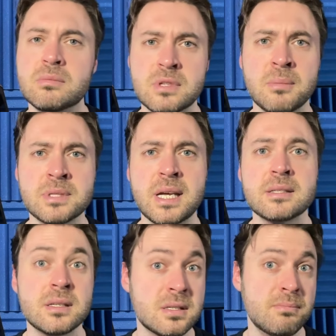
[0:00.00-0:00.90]
dumb
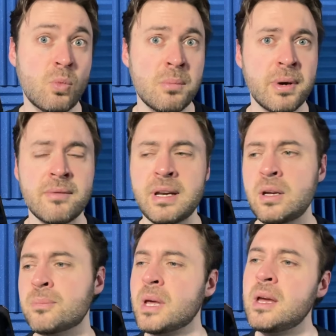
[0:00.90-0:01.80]
sentence, one per
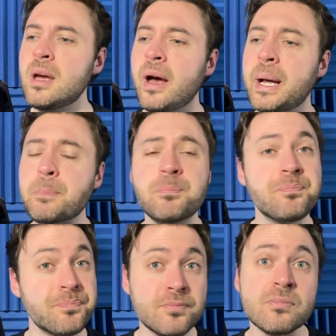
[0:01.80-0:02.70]
video,
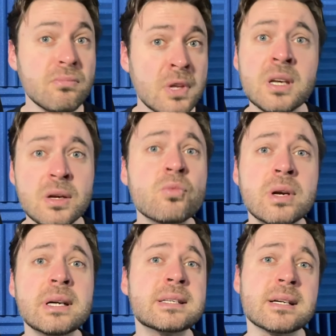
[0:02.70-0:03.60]
it
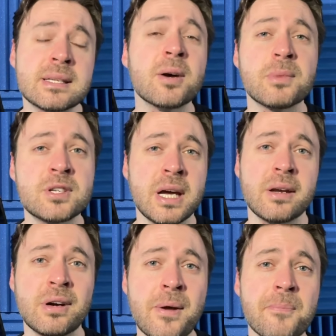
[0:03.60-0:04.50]
really does help the
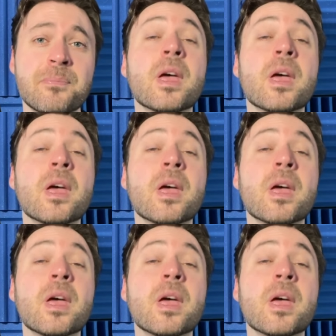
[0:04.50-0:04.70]
channel out.